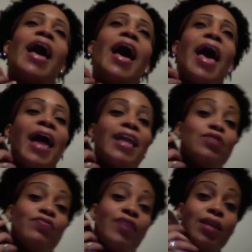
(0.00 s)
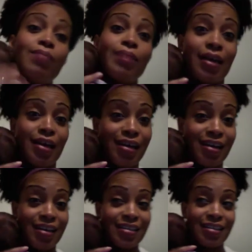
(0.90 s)
And it's funny
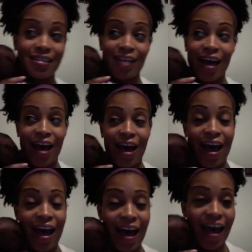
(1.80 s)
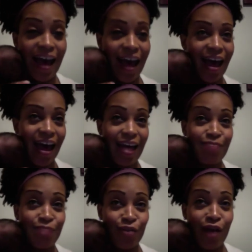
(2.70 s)
because
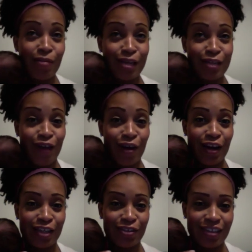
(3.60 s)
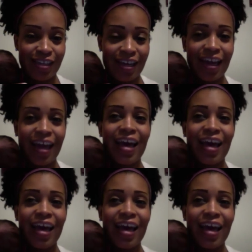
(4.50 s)
Peter Rabbit is very interesting.